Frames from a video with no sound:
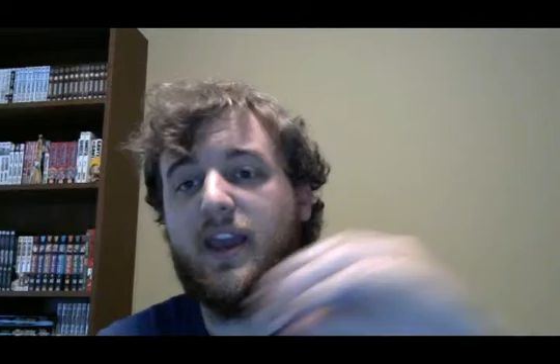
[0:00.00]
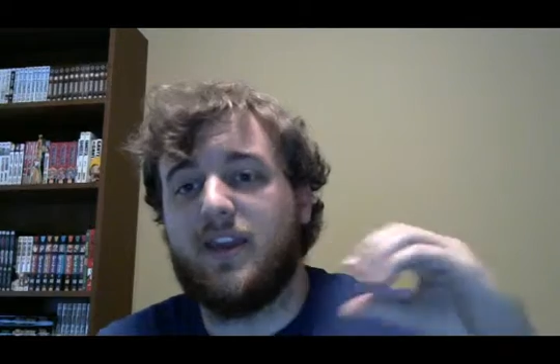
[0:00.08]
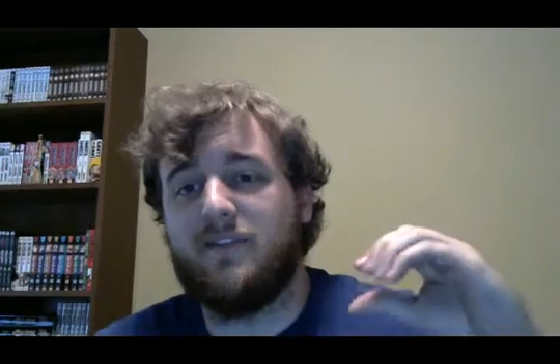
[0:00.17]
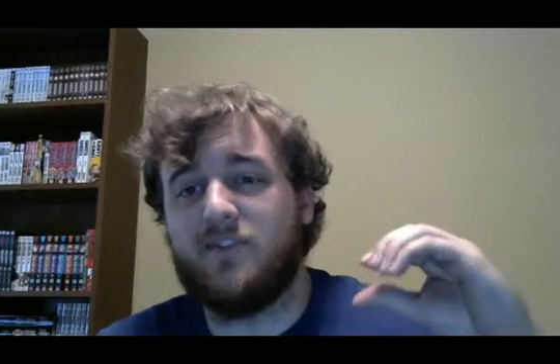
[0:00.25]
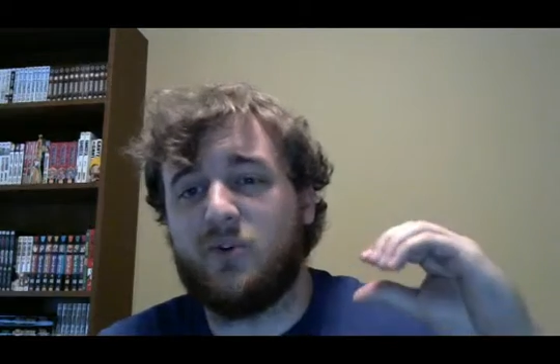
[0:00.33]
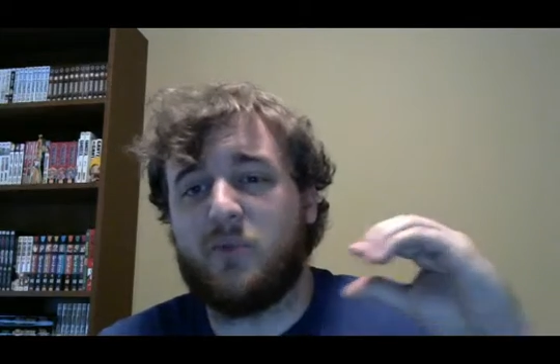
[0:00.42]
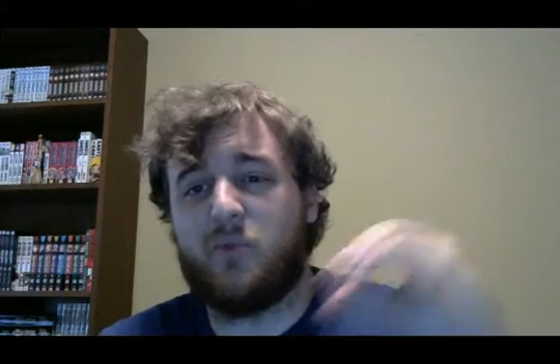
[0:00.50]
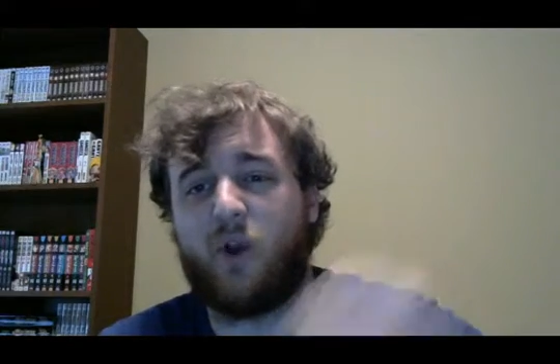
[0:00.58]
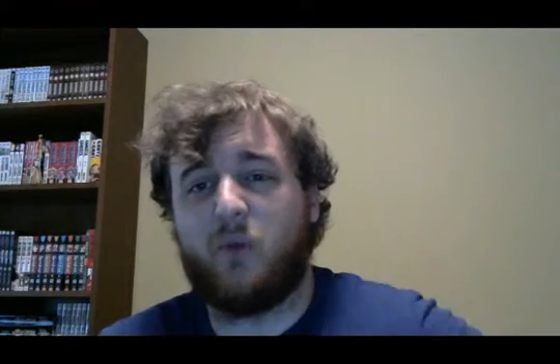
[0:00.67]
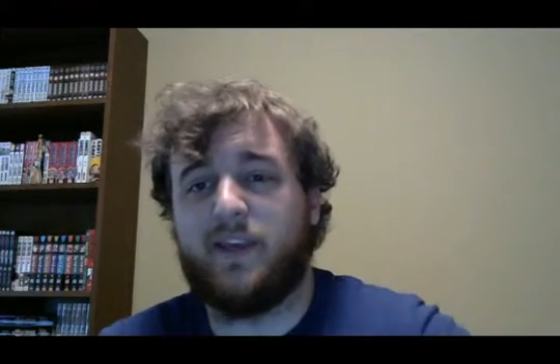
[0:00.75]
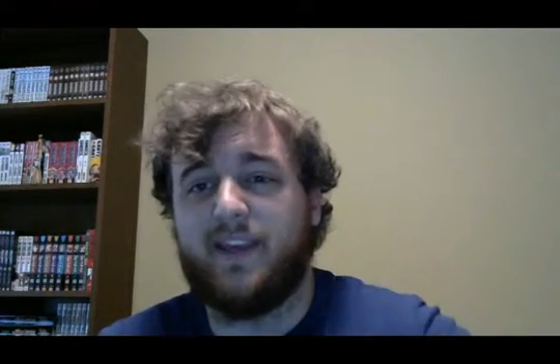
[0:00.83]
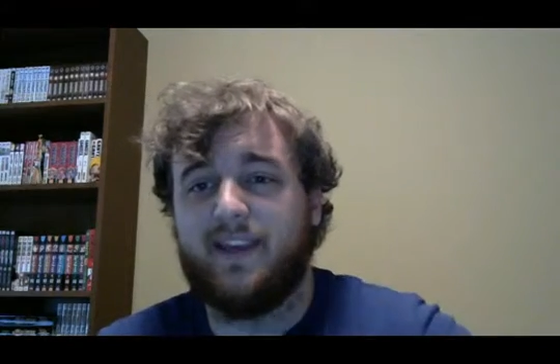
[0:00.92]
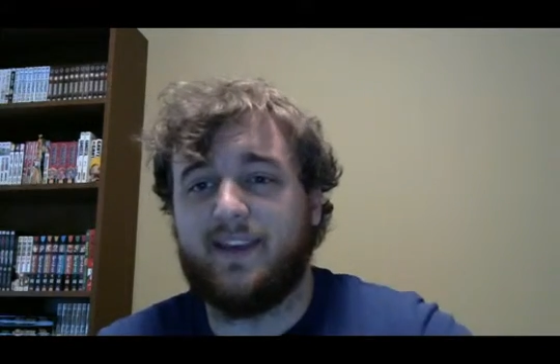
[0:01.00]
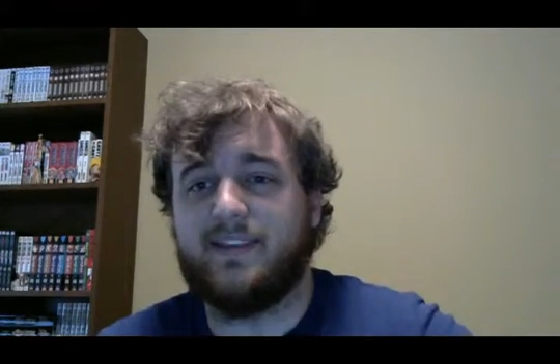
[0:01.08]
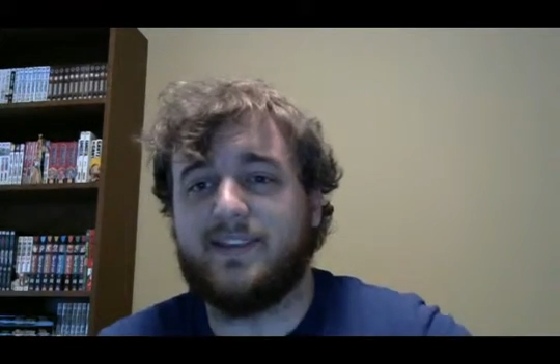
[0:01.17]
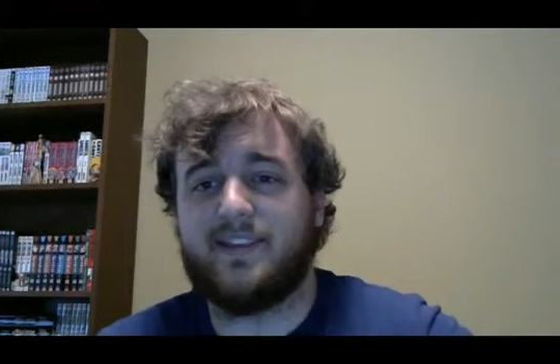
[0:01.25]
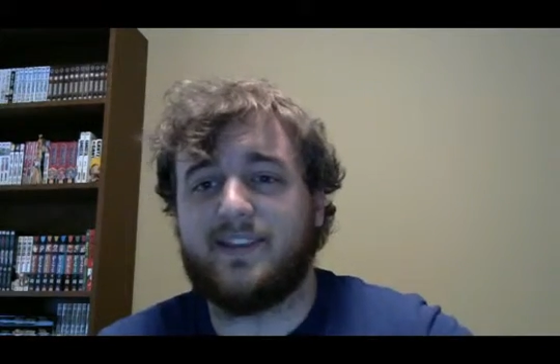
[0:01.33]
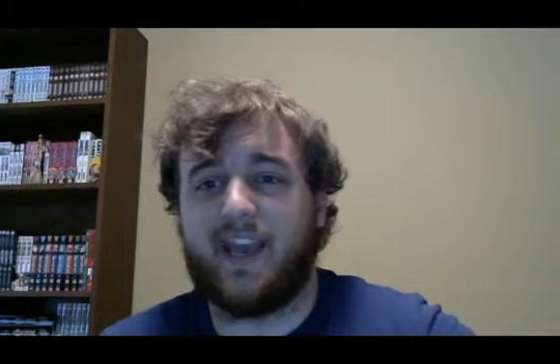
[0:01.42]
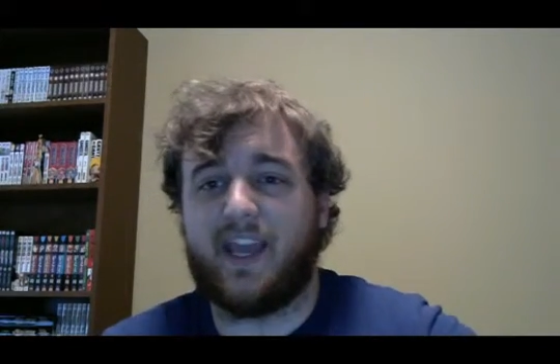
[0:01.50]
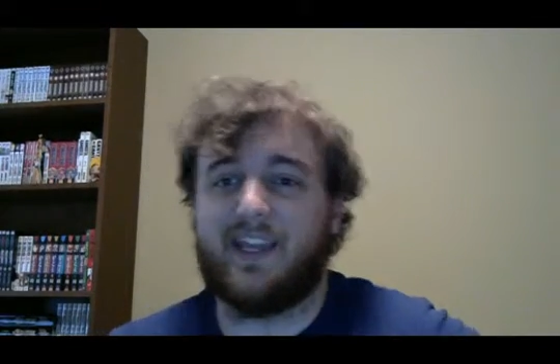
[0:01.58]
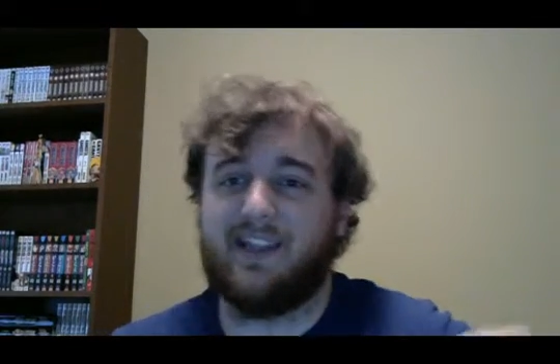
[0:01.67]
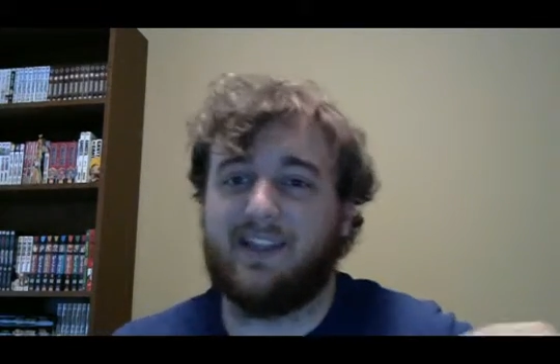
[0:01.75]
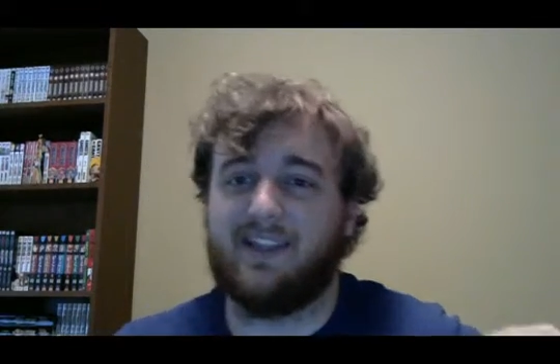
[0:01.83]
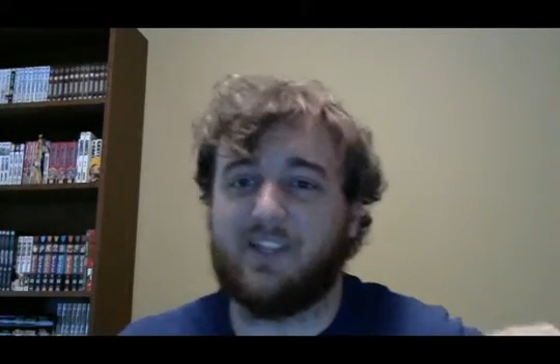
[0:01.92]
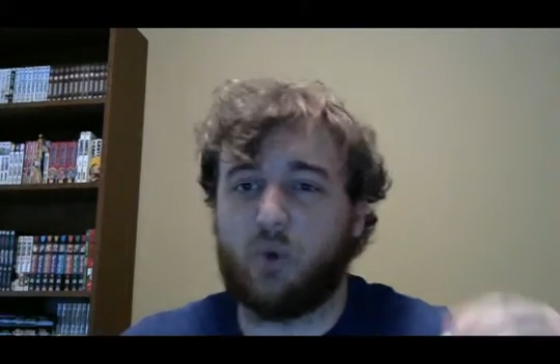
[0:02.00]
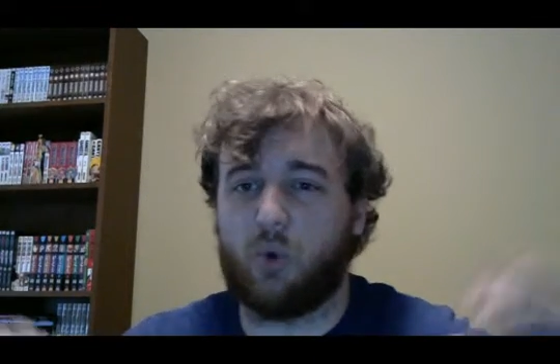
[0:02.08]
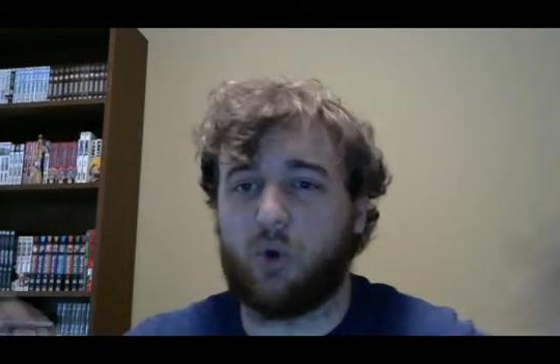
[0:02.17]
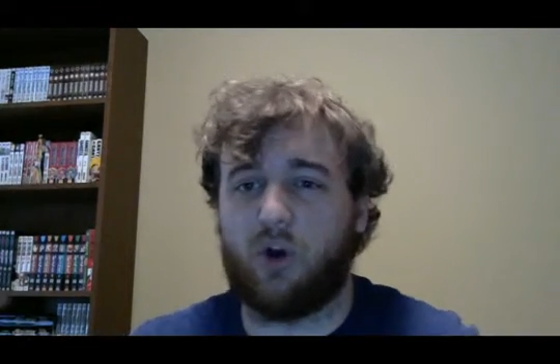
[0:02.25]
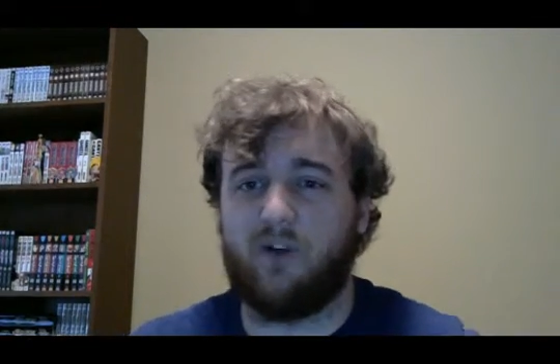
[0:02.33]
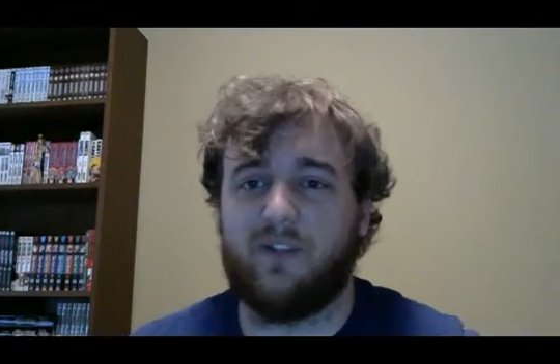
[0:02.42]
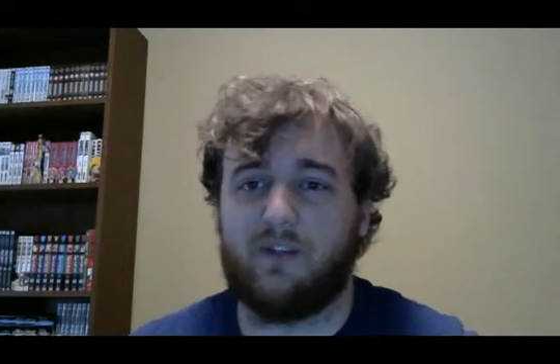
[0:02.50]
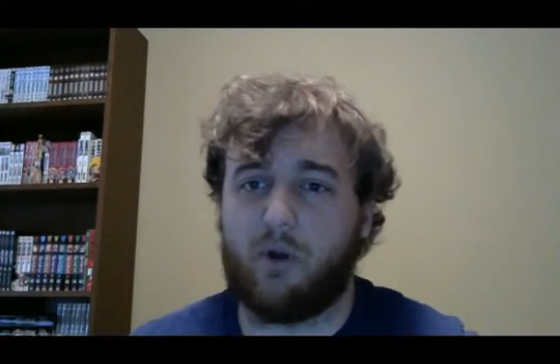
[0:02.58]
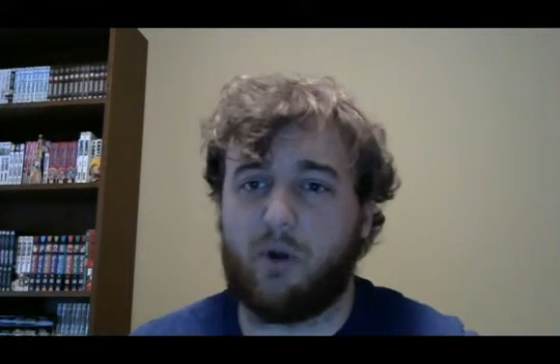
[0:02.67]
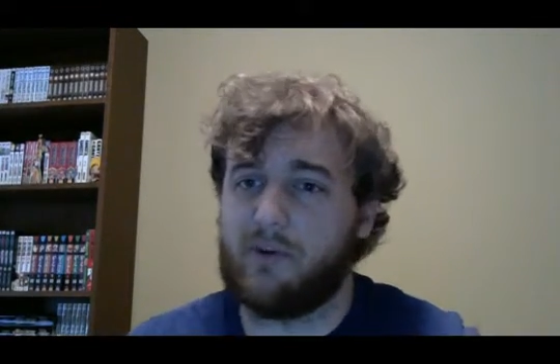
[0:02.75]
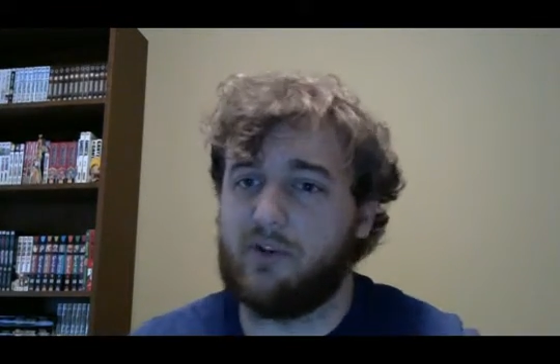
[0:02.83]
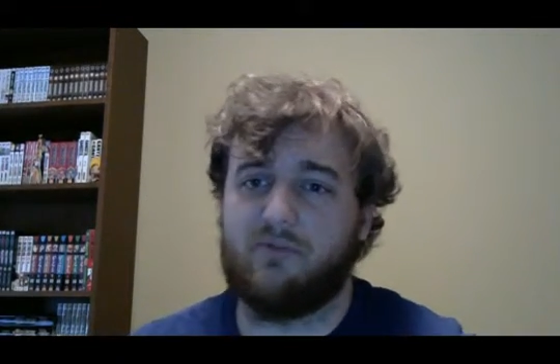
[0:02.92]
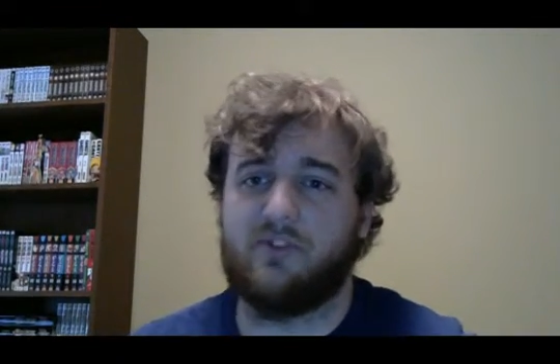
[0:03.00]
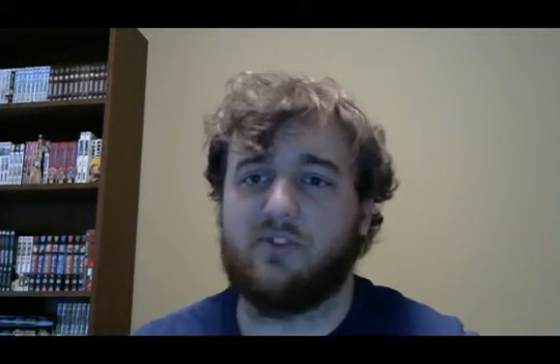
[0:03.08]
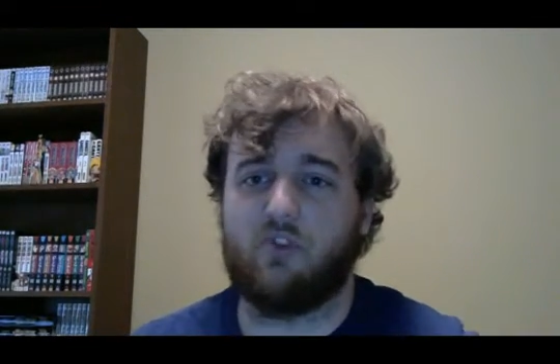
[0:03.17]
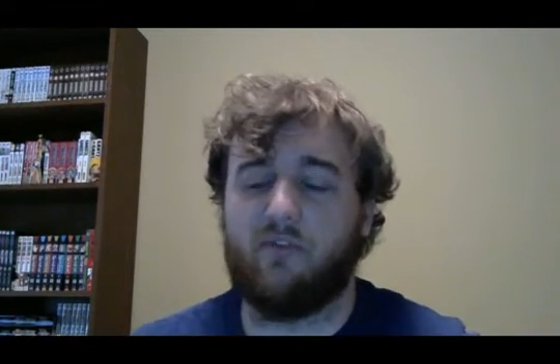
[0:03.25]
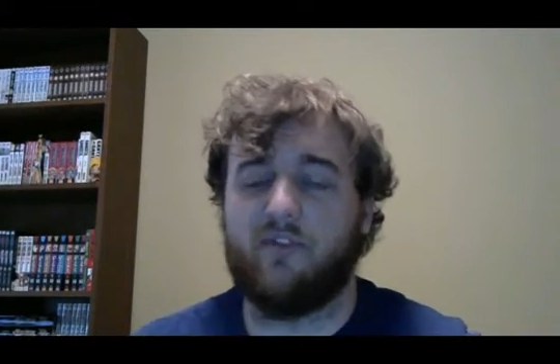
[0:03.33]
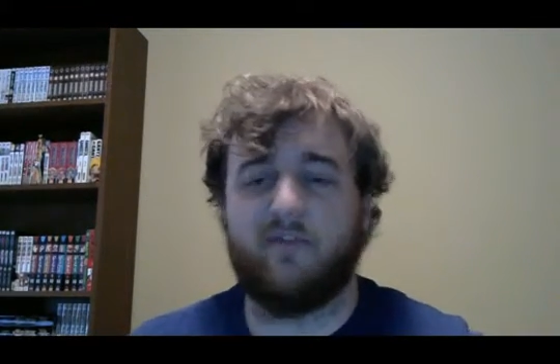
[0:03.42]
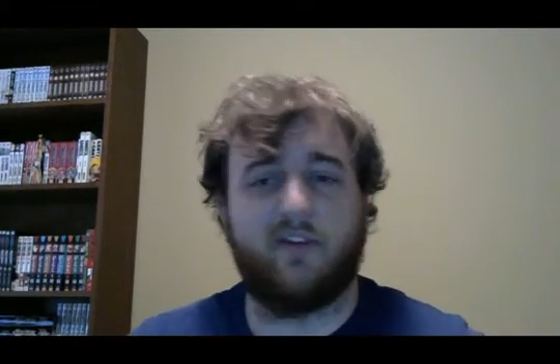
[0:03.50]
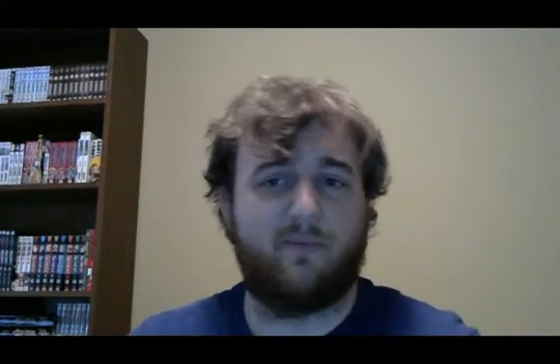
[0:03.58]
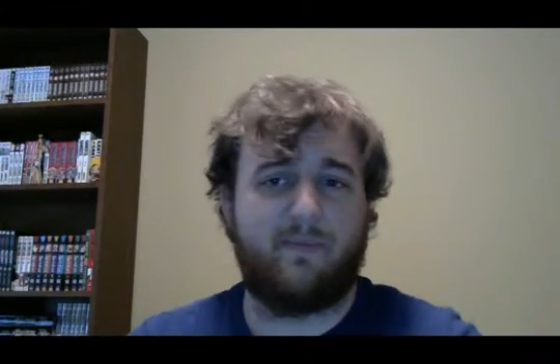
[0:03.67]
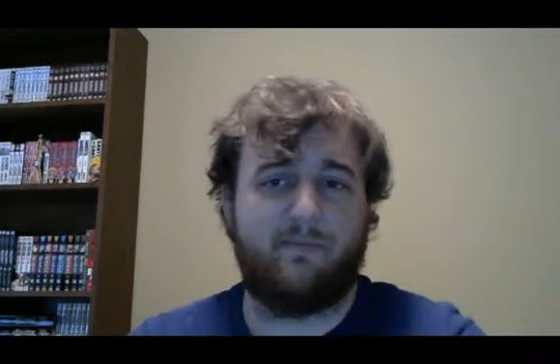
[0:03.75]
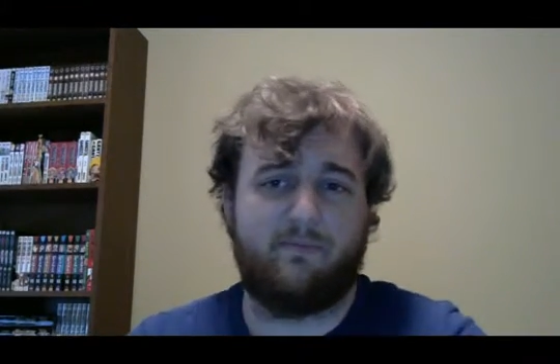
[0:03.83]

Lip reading: even though he probably is, and this whole conflict probably could resolve if they